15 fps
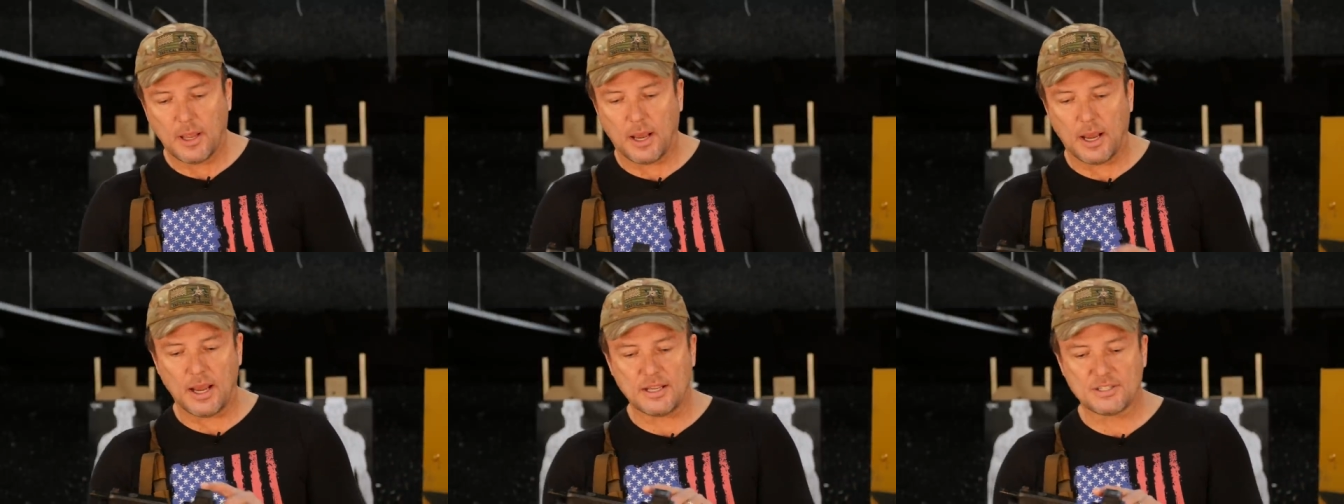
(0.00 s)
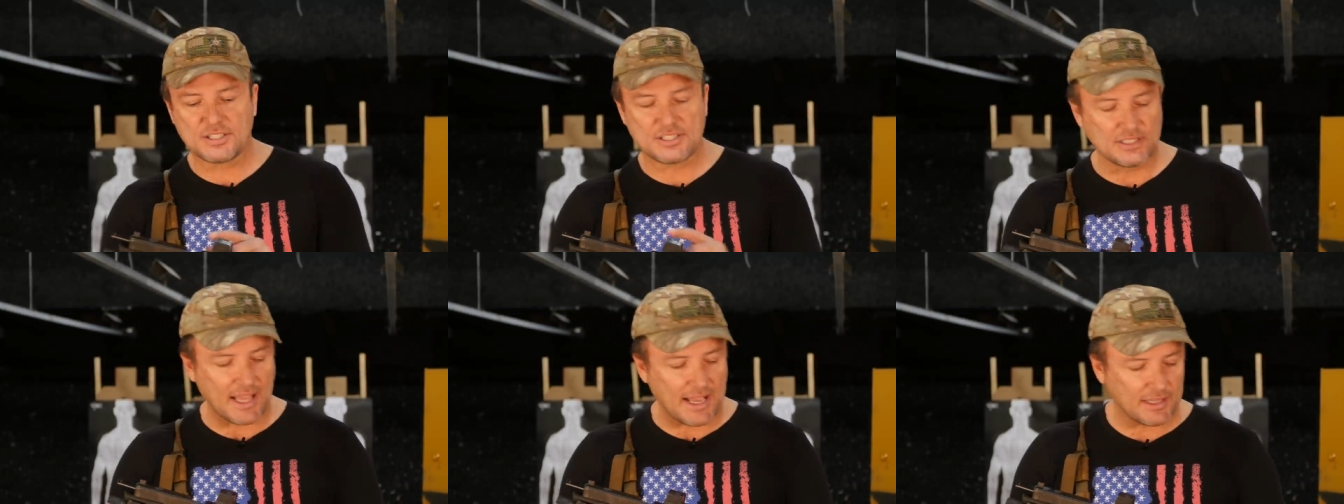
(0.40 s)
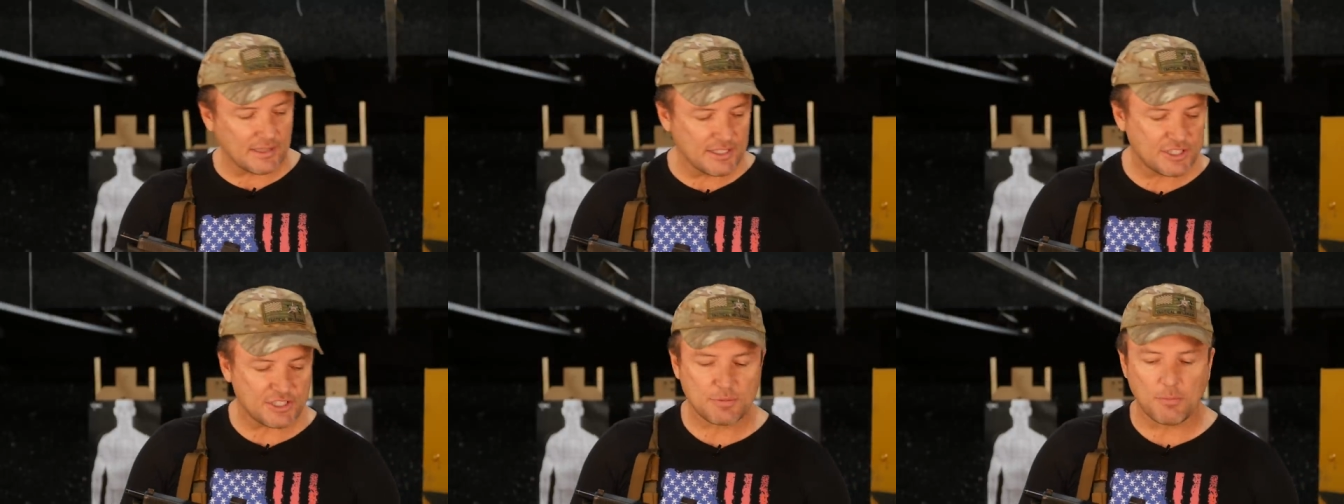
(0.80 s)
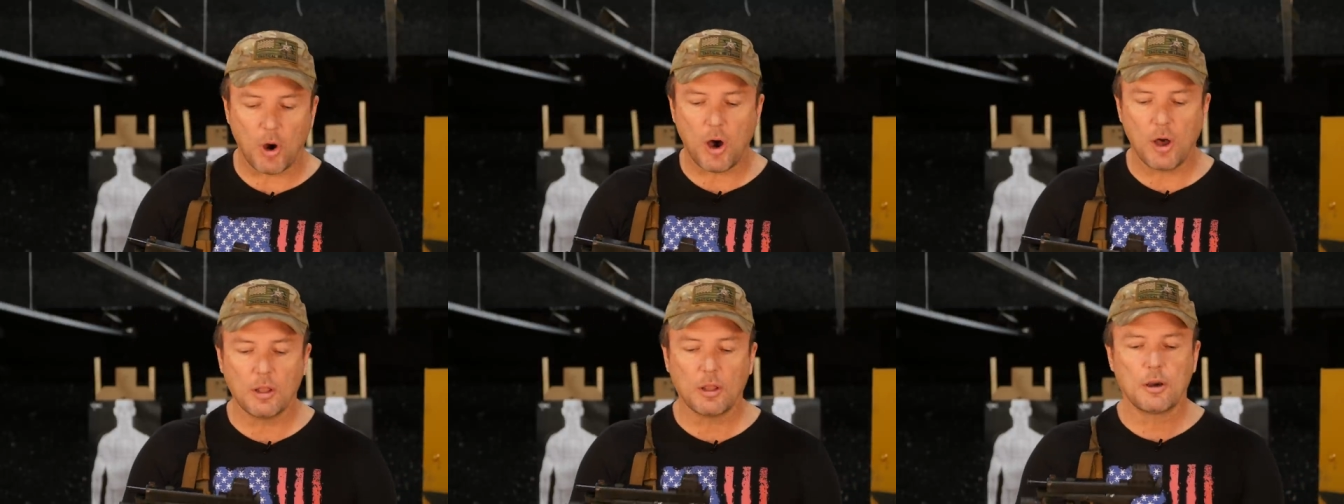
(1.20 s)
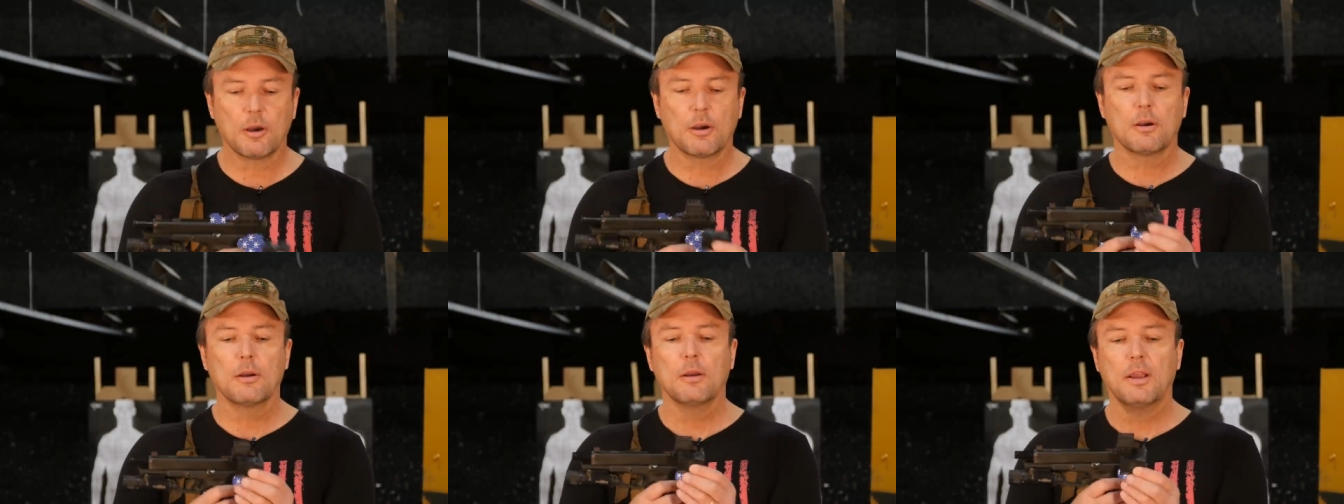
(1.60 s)
uh, slightly
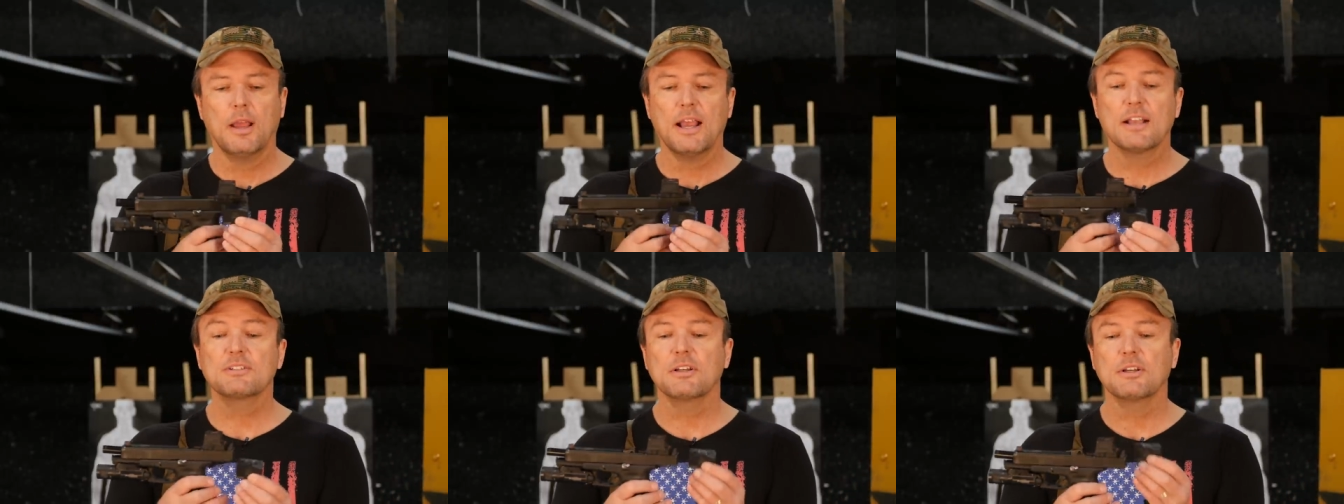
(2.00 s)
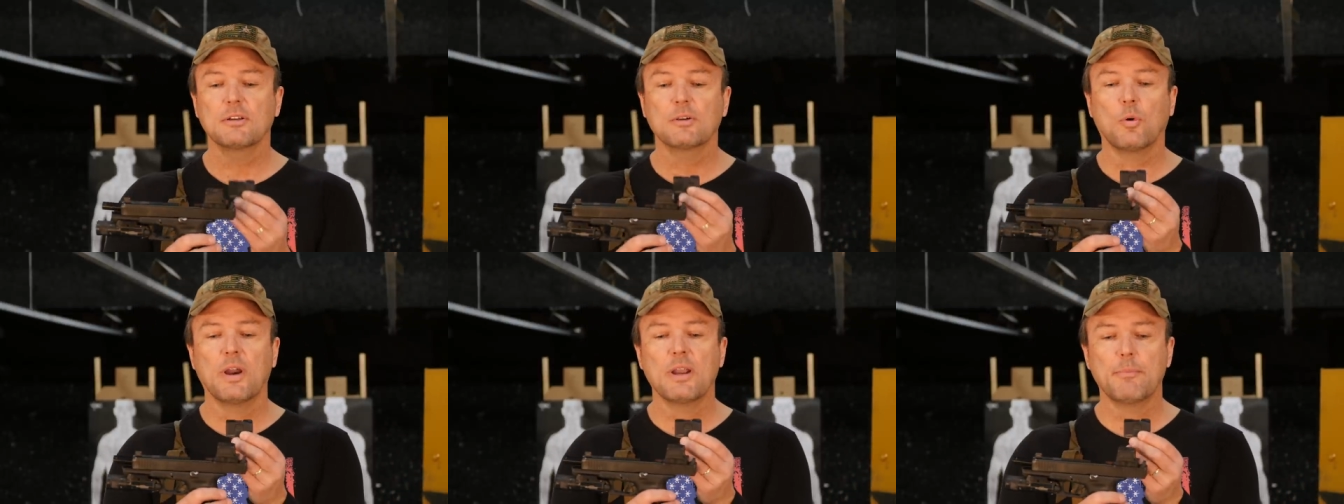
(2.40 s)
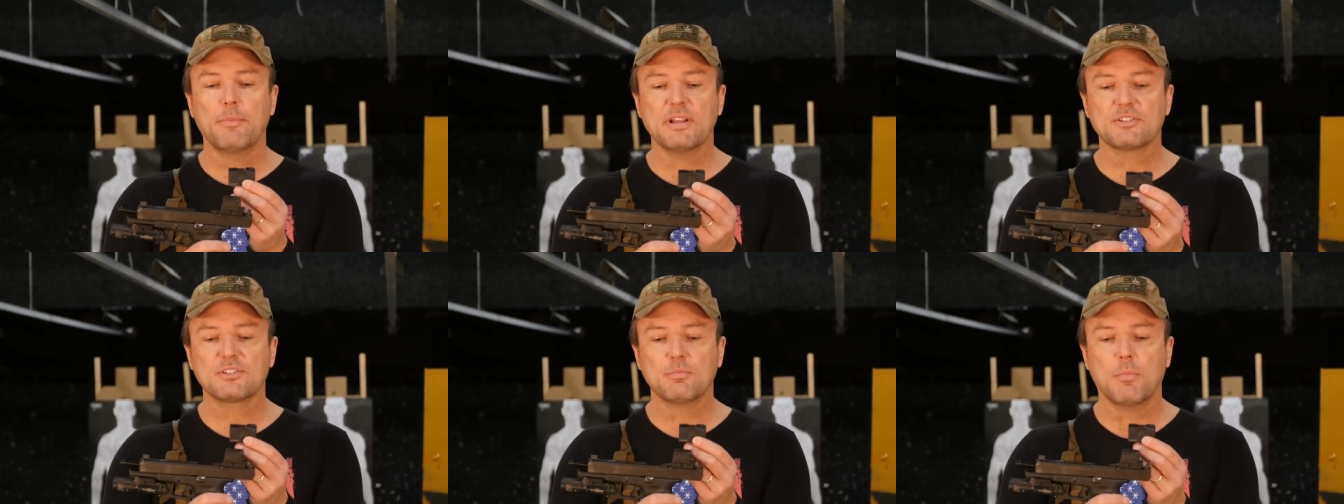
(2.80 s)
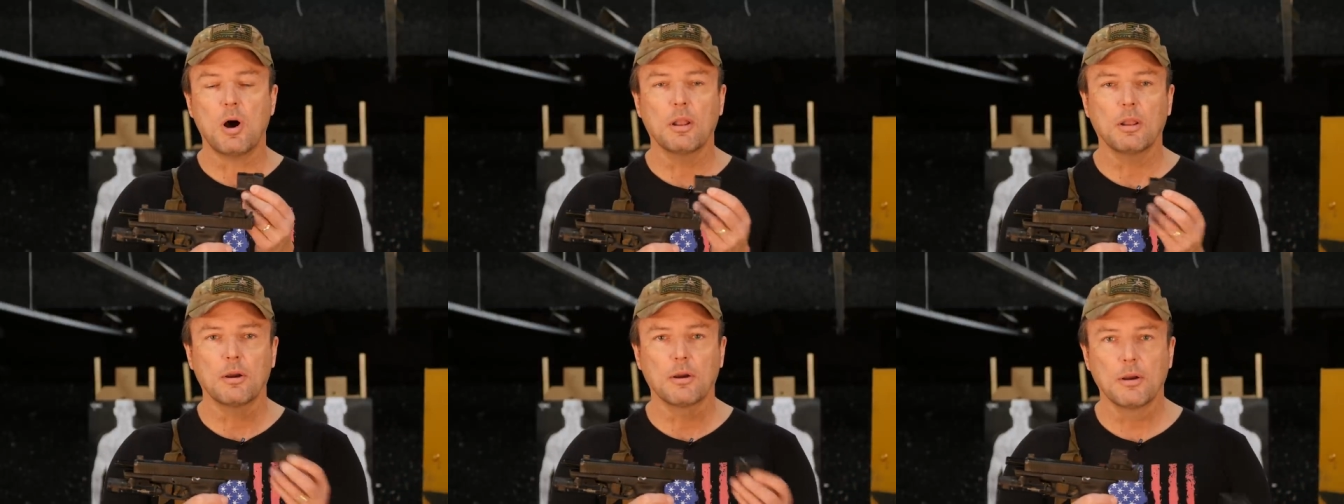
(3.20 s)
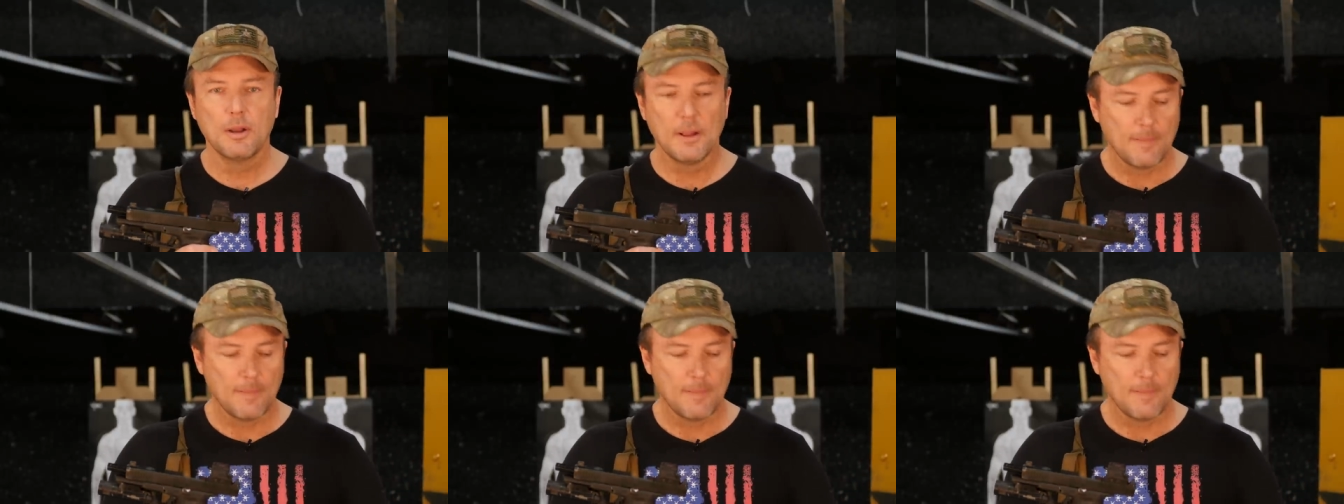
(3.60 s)
smaller, actually quite a bit smaller,